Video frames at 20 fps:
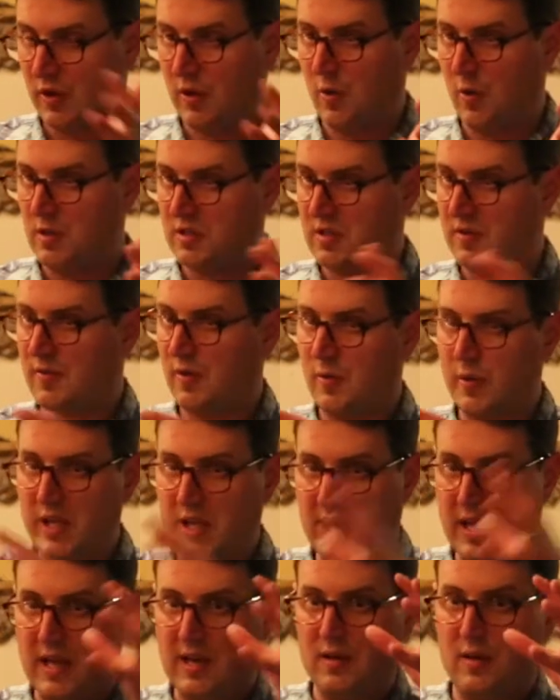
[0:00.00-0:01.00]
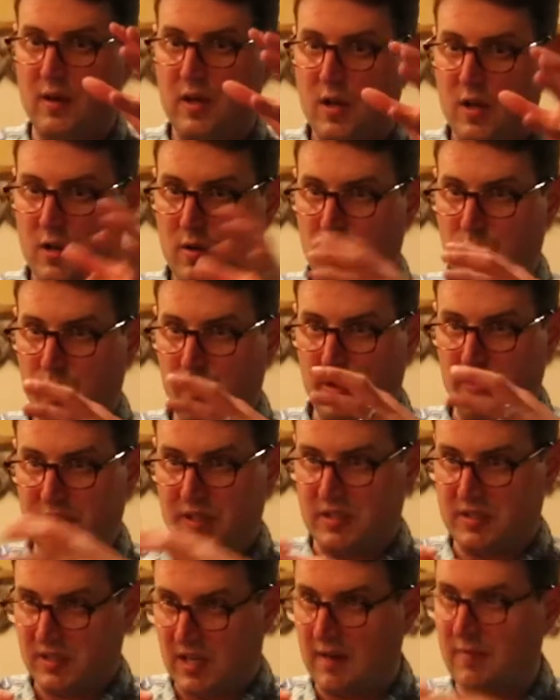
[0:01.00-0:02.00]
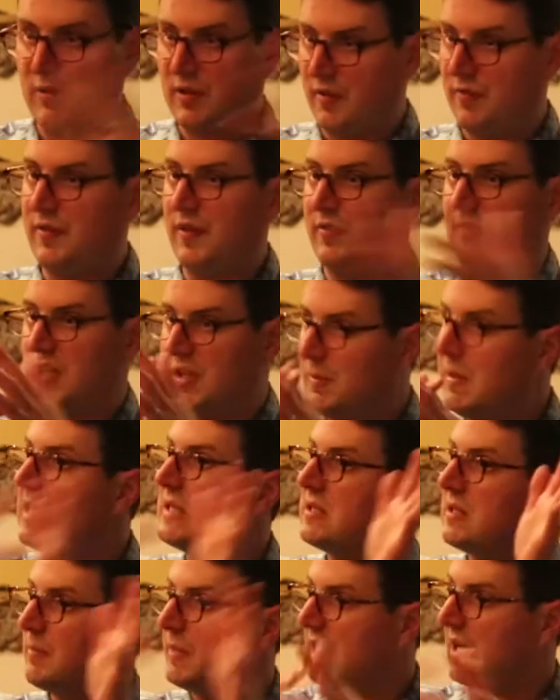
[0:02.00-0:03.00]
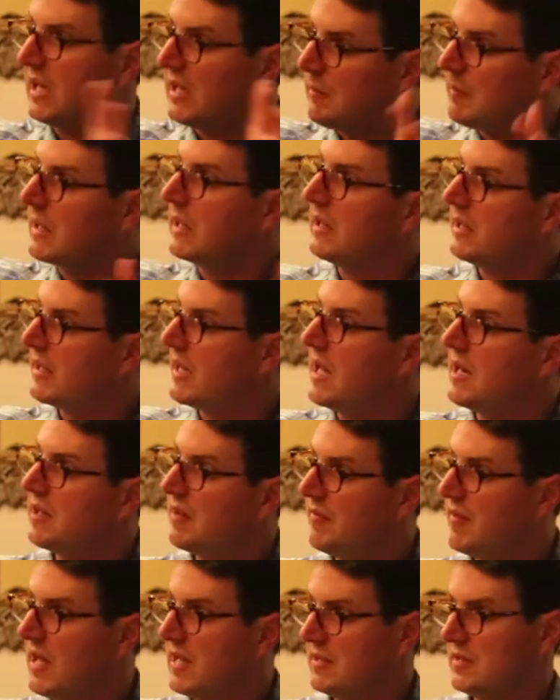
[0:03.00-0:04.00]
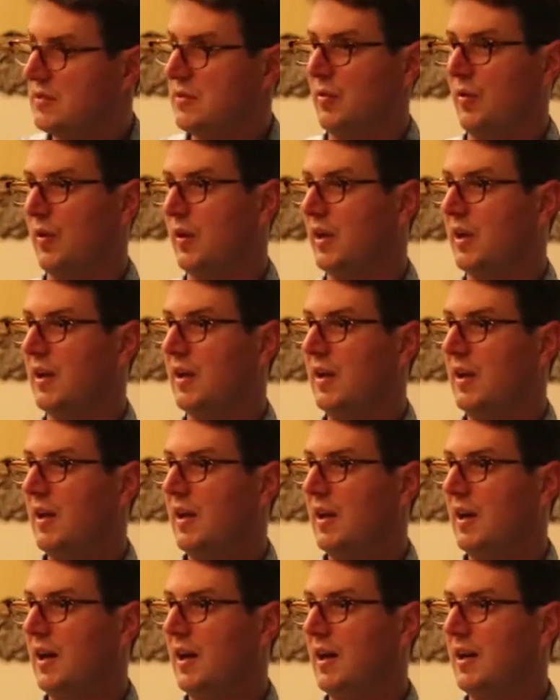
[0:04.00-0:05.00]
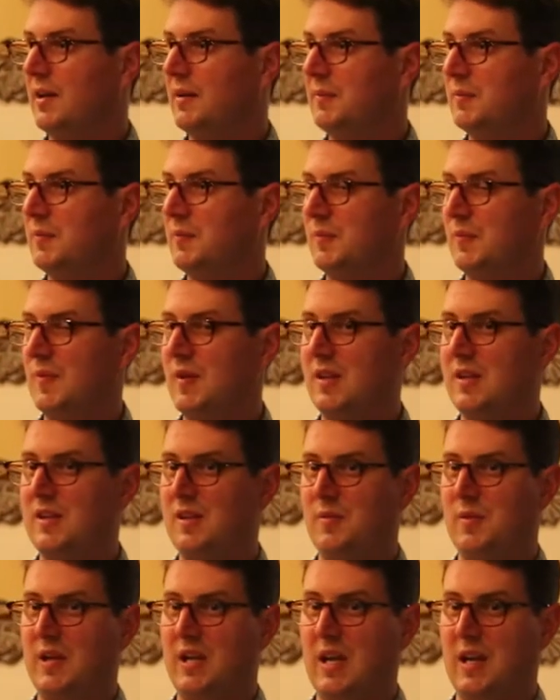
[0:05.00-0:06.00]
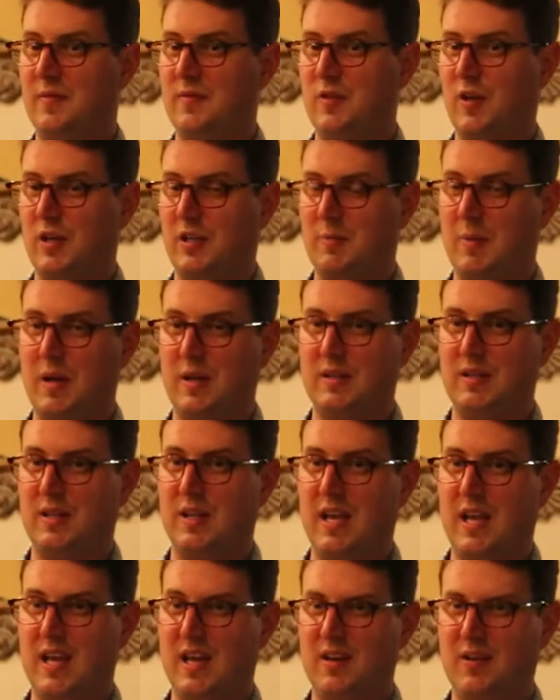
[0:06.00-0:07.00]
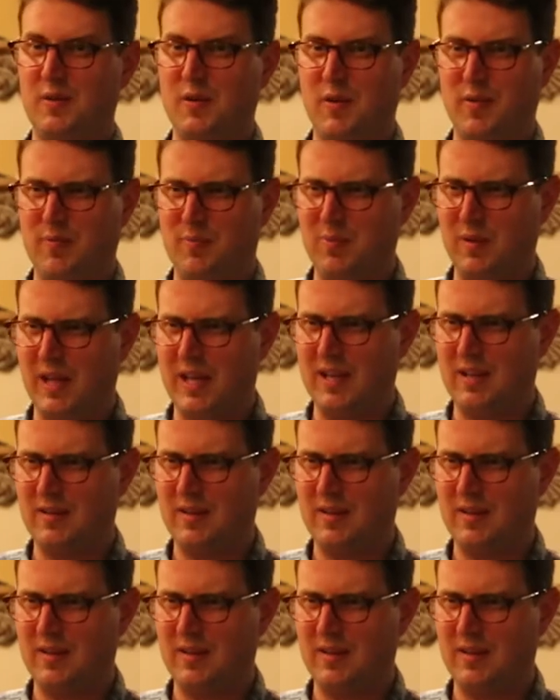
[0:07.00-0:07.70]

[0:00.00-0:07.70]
the course of the weekend, we'll discover the 15 beats, the beginning, middle, and end of that story. You know, we kind of talked about it today. I don't know if Blake